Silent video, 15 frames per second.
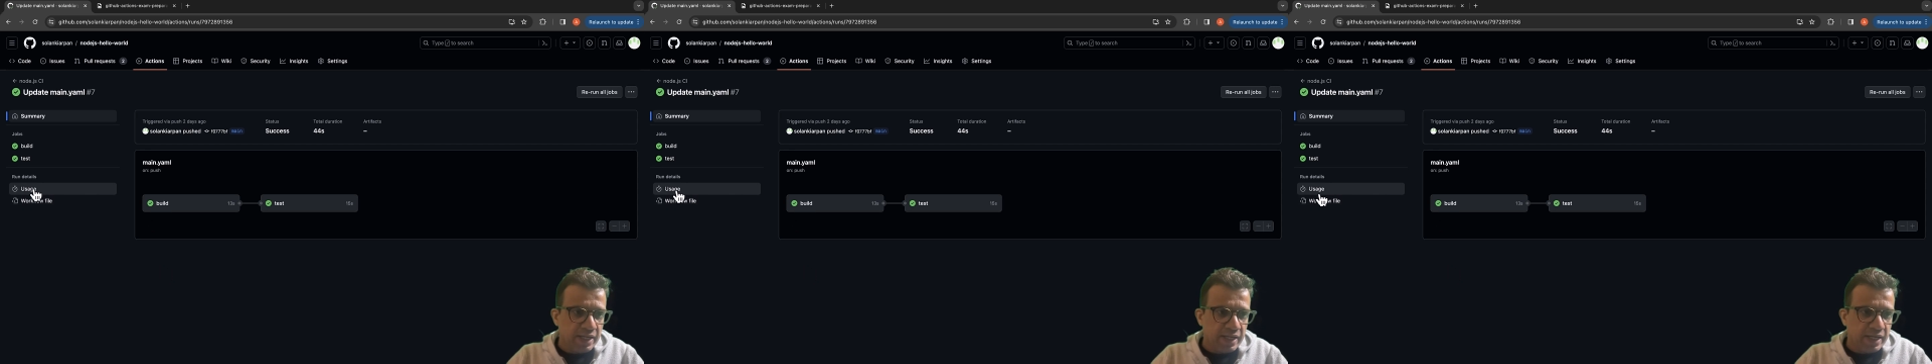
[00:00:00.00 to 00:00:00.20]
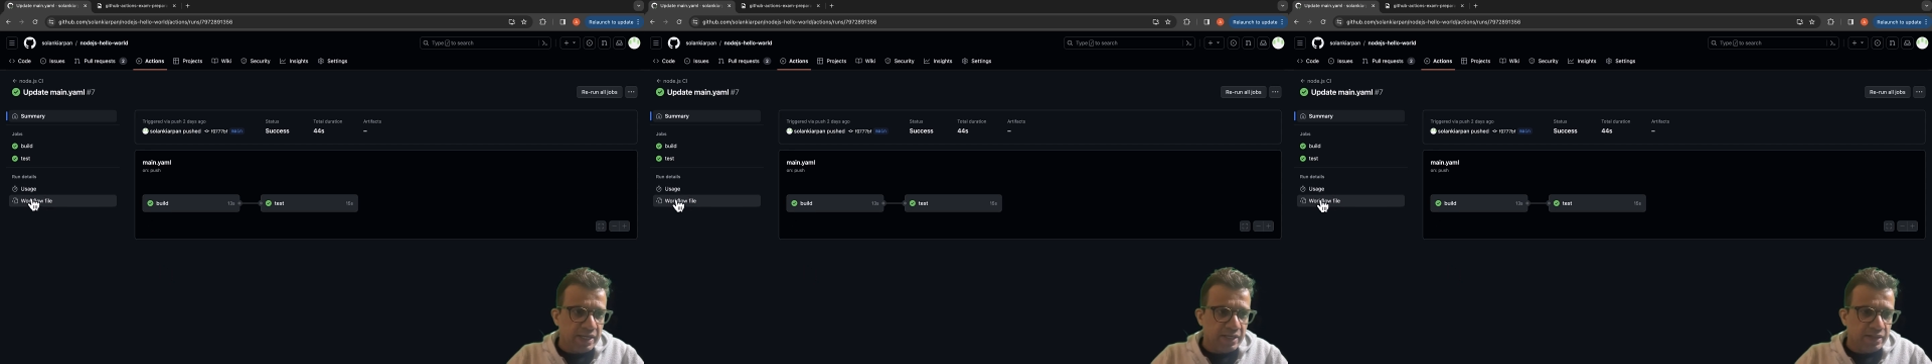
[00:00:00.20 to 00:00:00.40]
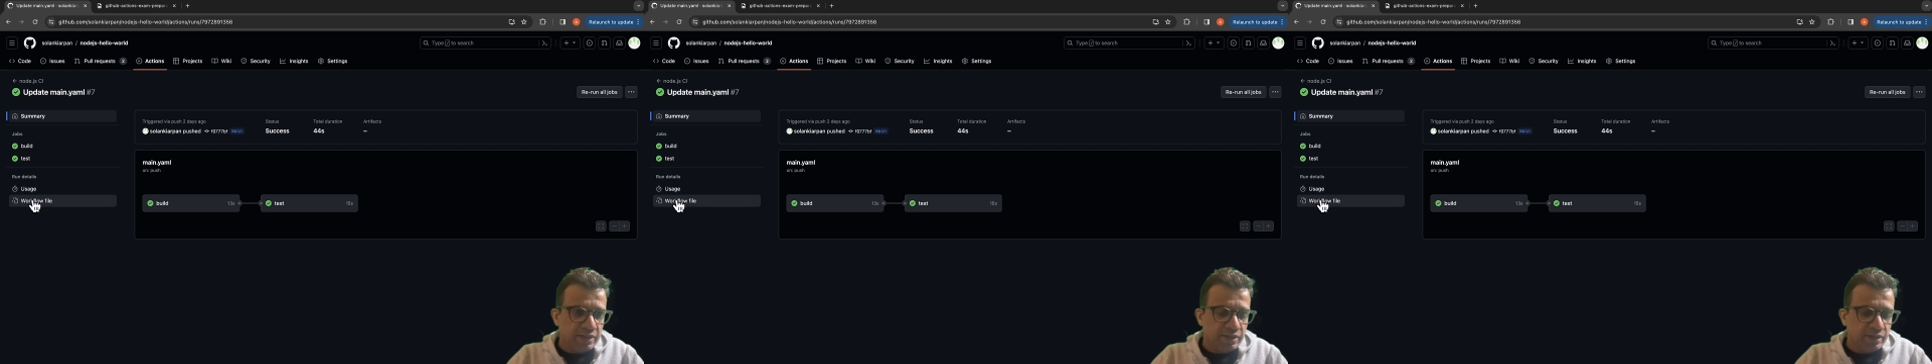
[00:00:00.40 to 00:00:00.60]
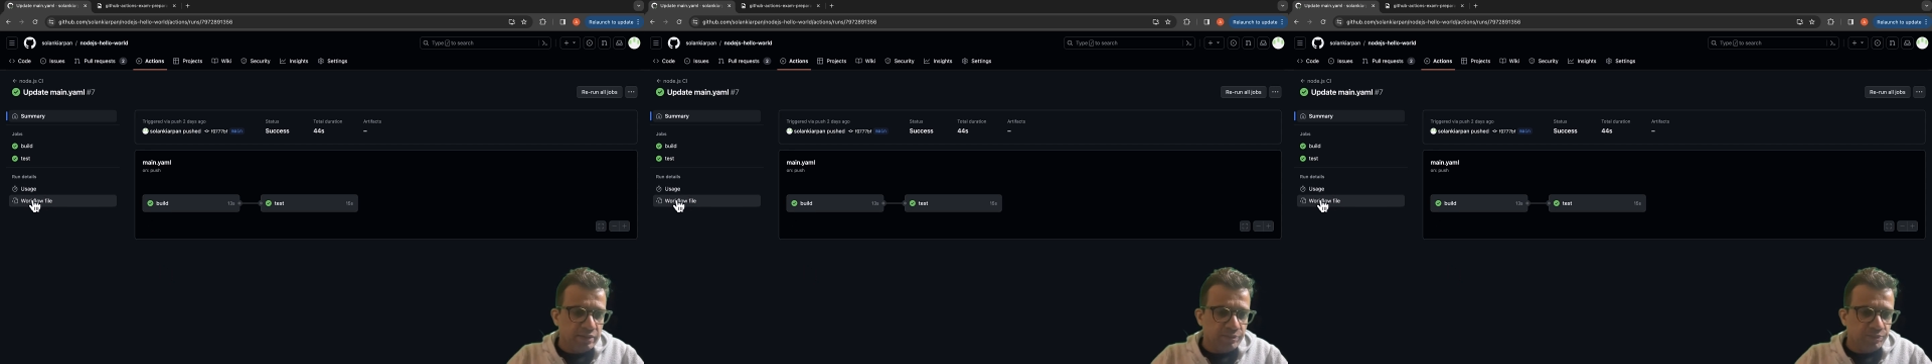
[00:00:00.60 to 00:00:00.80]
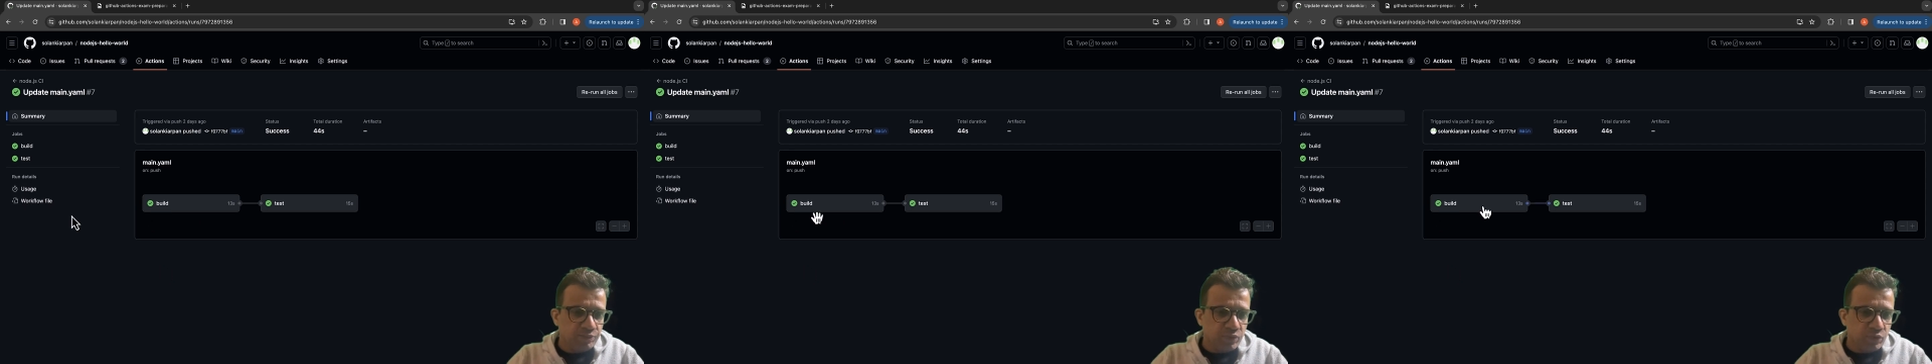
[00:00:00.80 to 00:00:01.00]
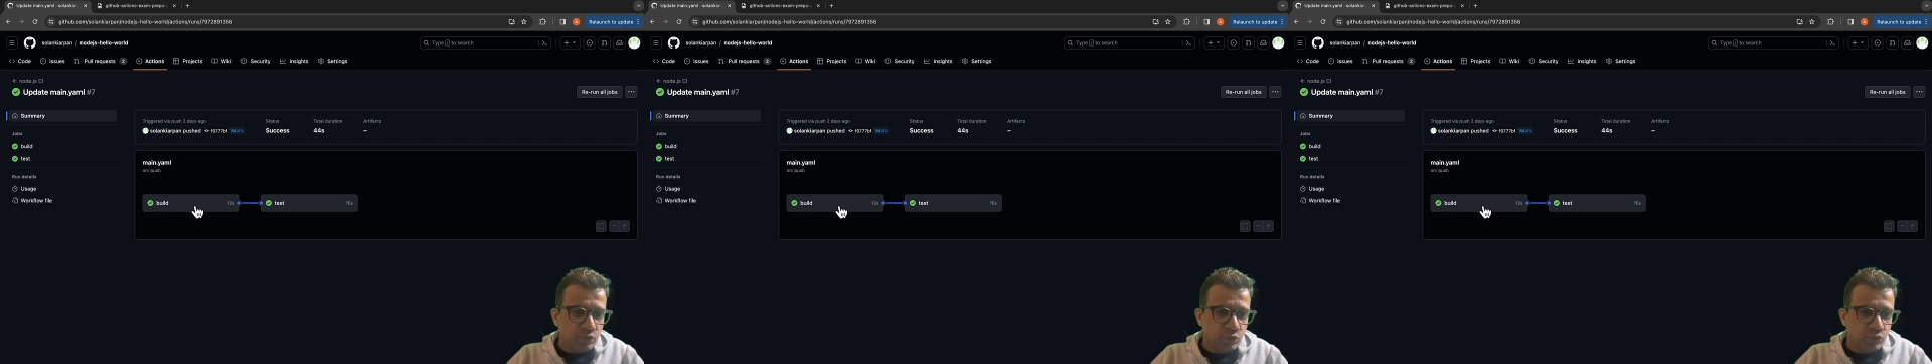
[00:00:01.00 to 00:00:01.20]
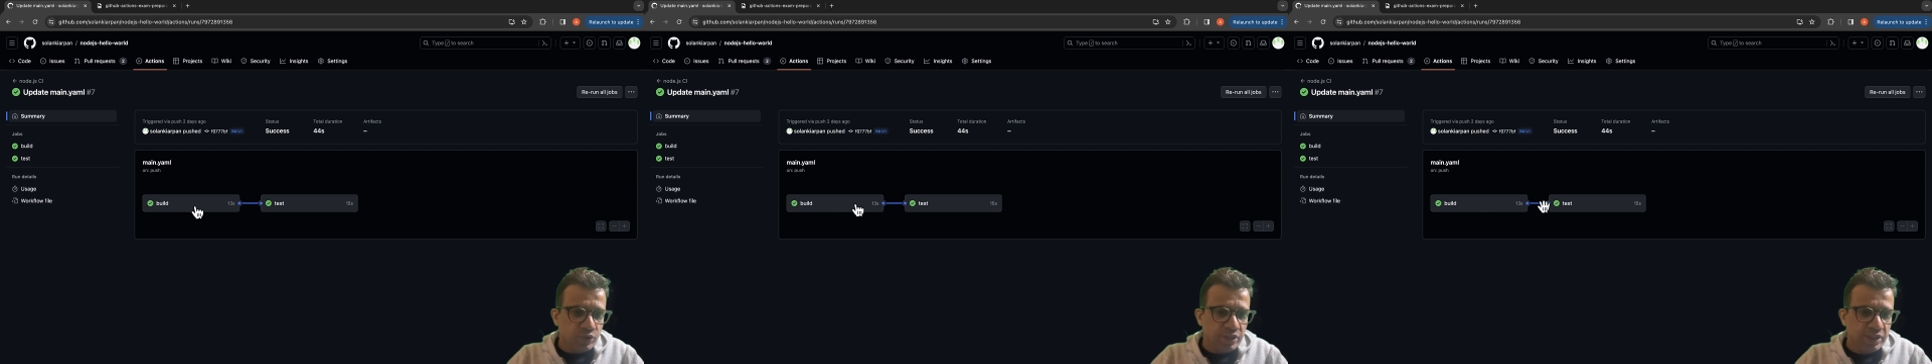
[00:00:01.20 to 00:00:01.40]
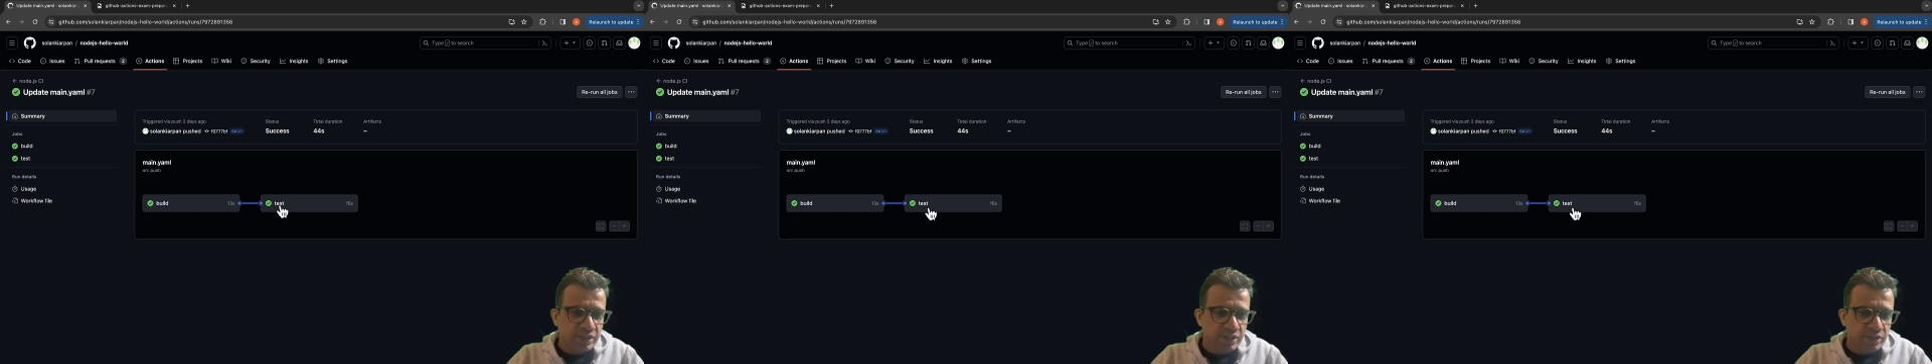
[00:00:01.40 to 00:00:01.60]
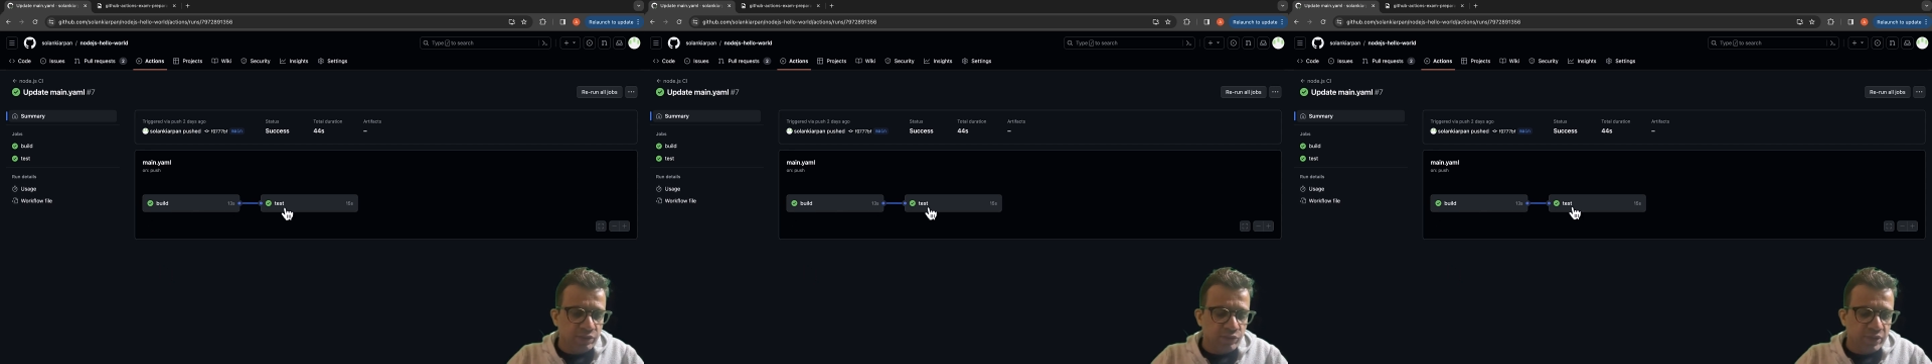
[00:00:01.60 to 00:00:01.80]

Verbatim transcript: And over here,